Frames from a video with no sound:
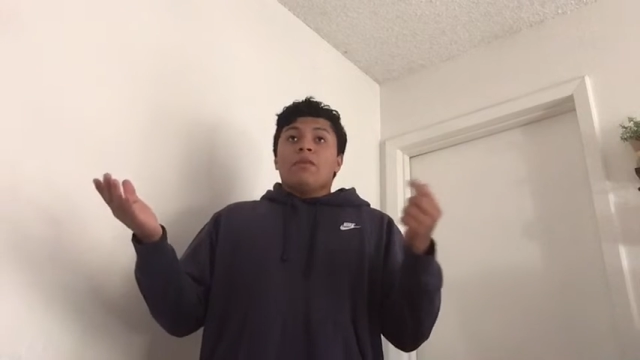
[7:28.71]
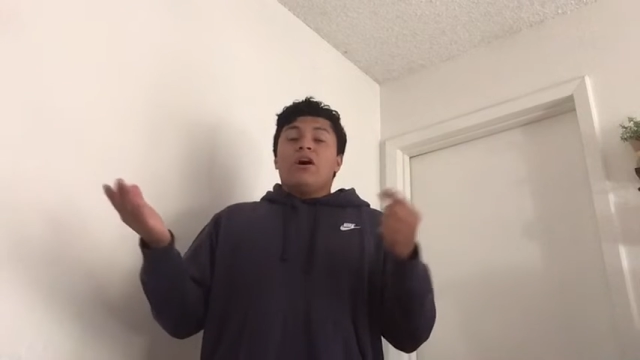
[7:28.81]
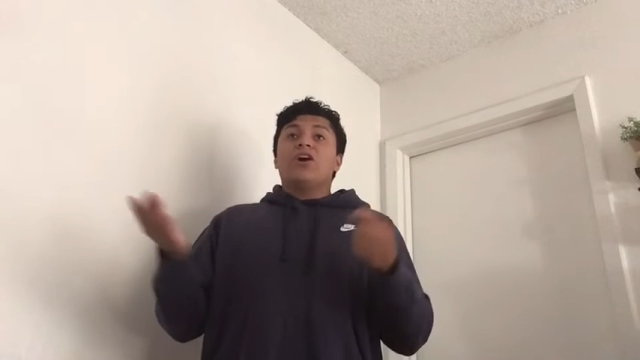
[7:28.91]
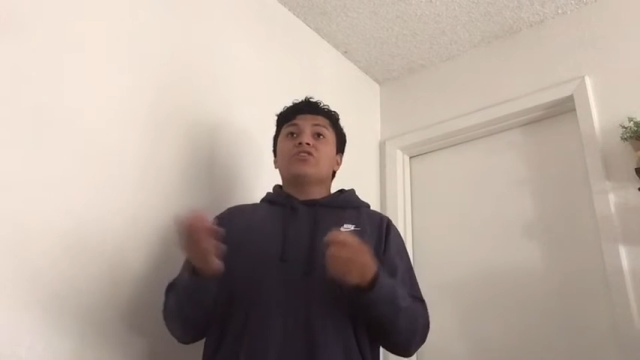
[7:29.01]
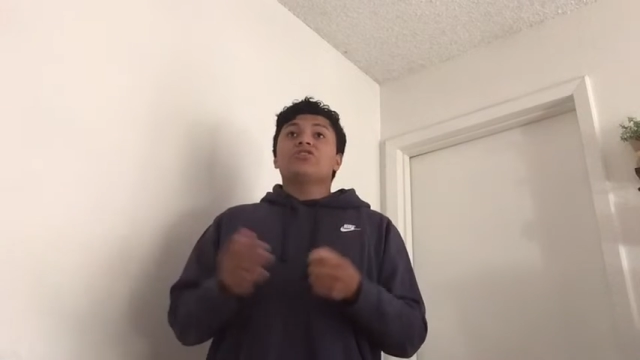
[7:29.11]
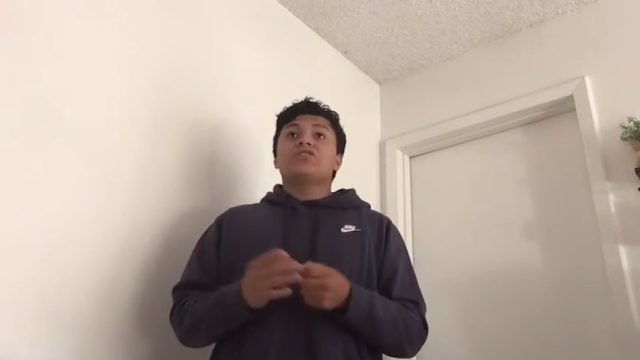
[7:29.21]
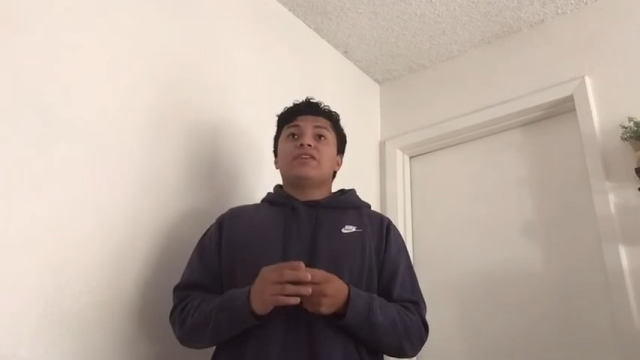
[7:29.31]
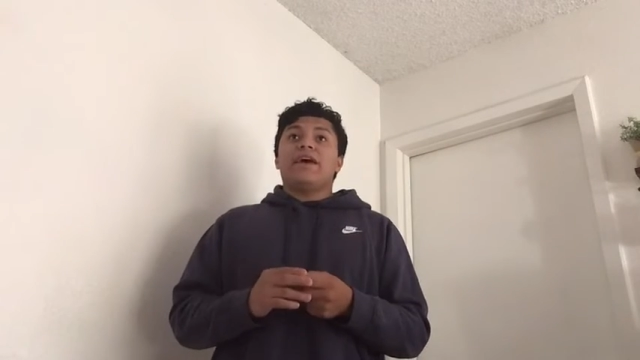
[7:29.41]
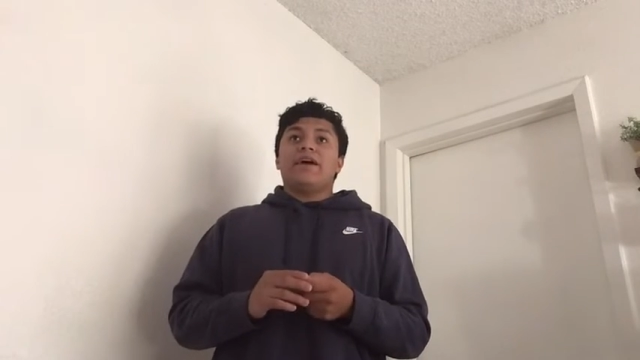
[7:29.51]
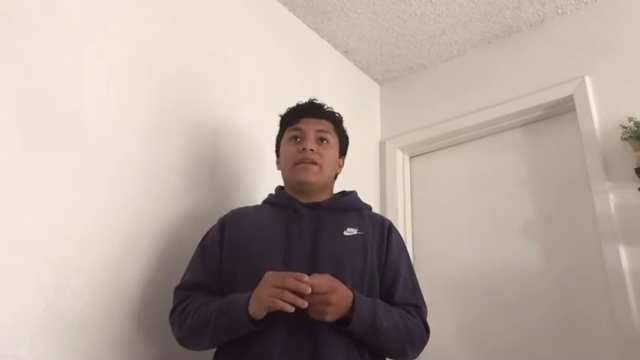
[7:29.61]

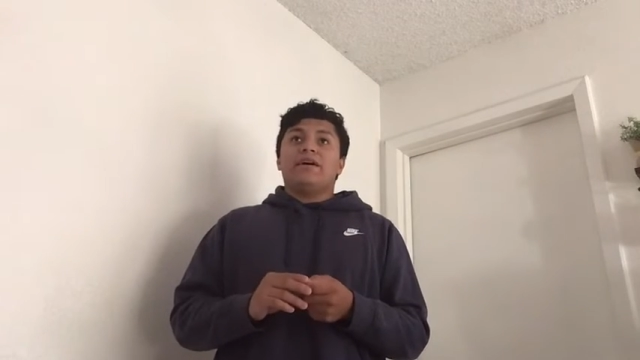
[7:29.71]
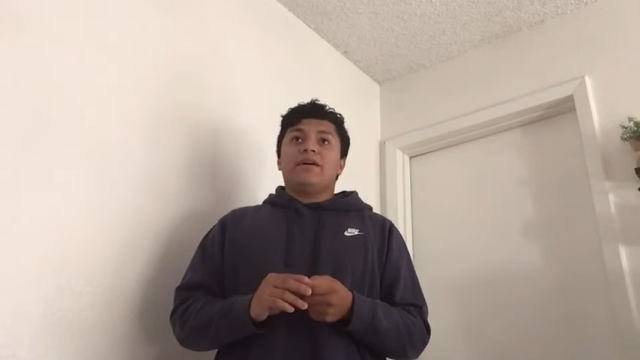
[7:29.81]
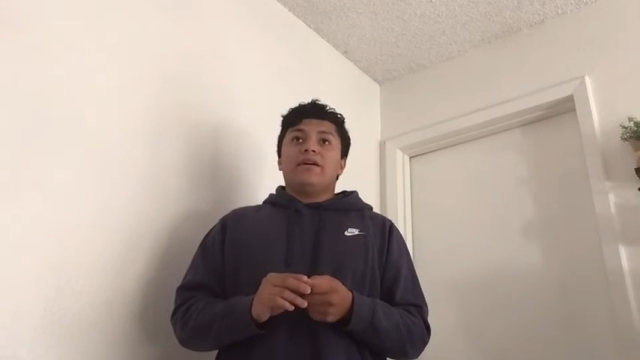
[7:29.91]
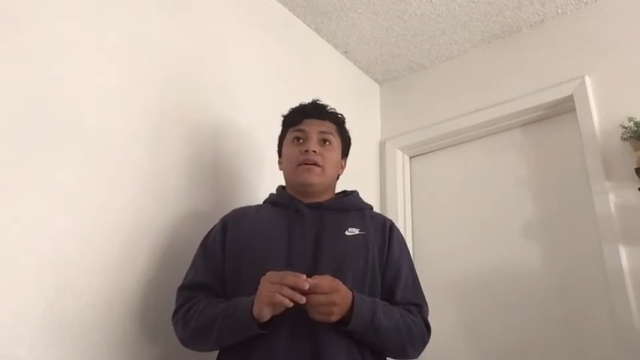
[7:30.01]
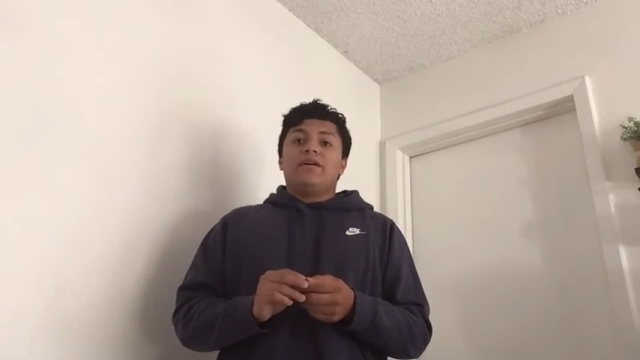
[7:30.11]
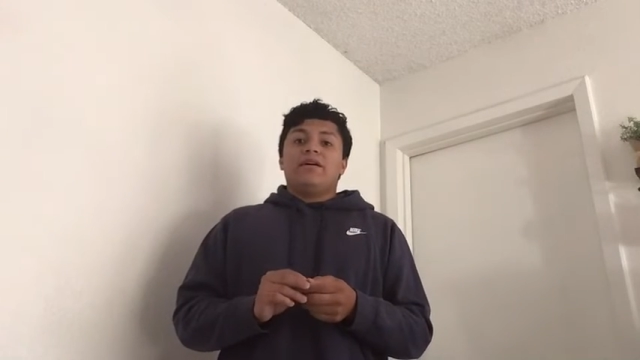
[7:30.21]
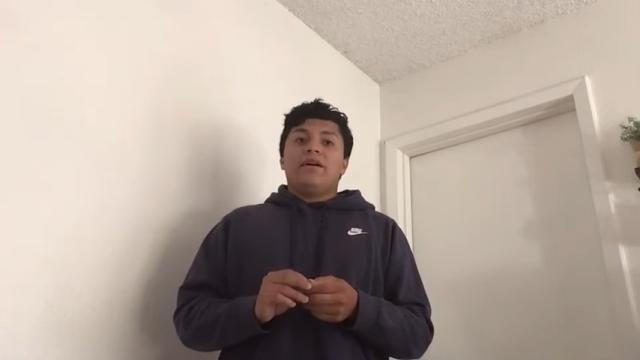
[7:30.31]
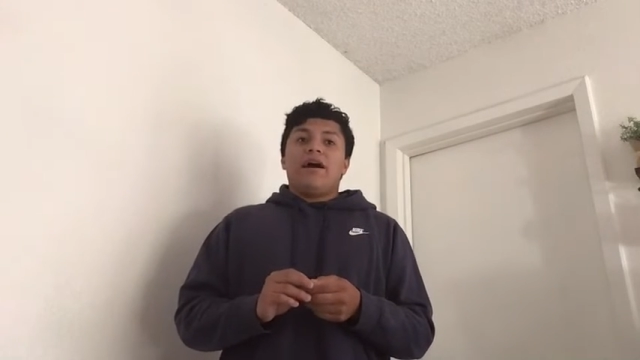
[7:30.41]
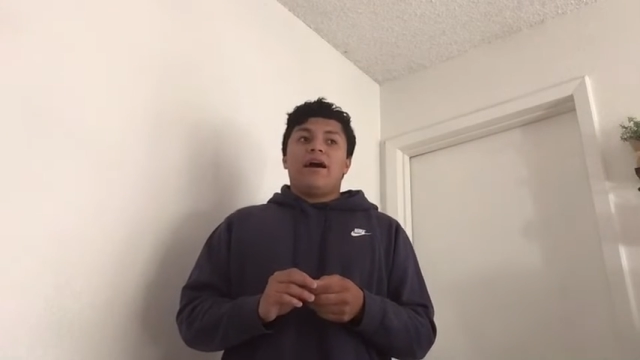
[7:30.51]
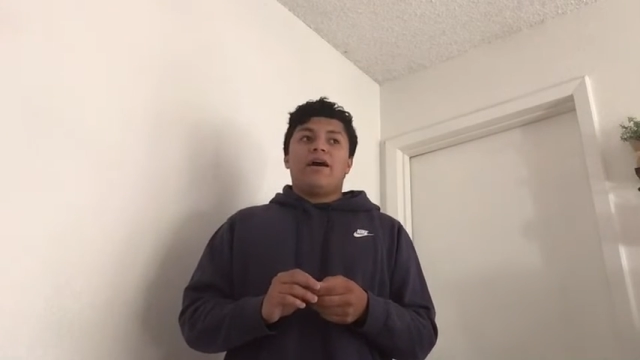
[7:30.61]
understand
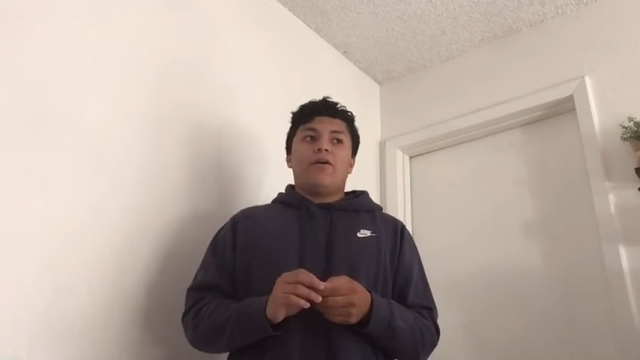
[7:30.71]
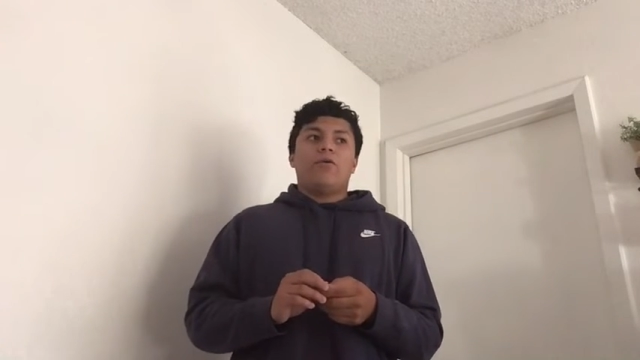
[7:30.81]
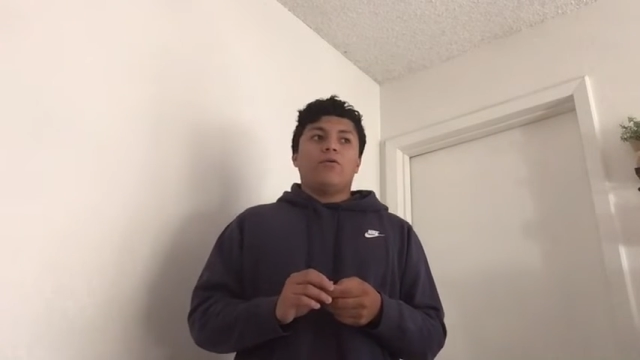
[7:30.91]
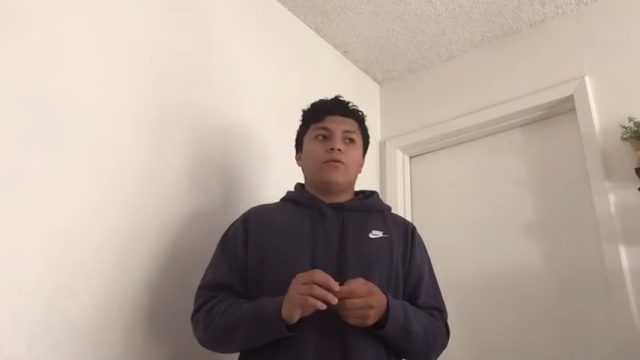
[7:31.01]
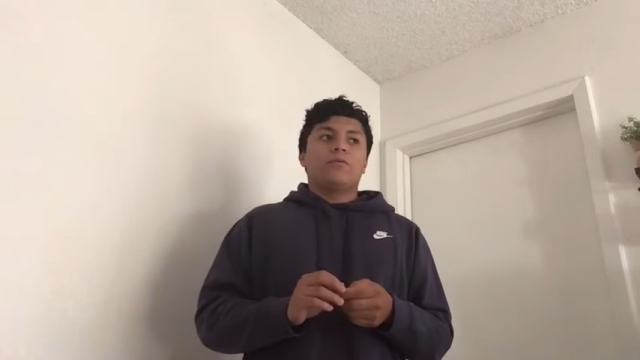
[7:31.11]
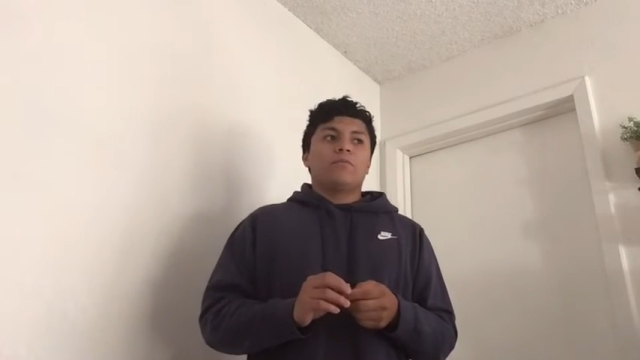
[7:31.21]
how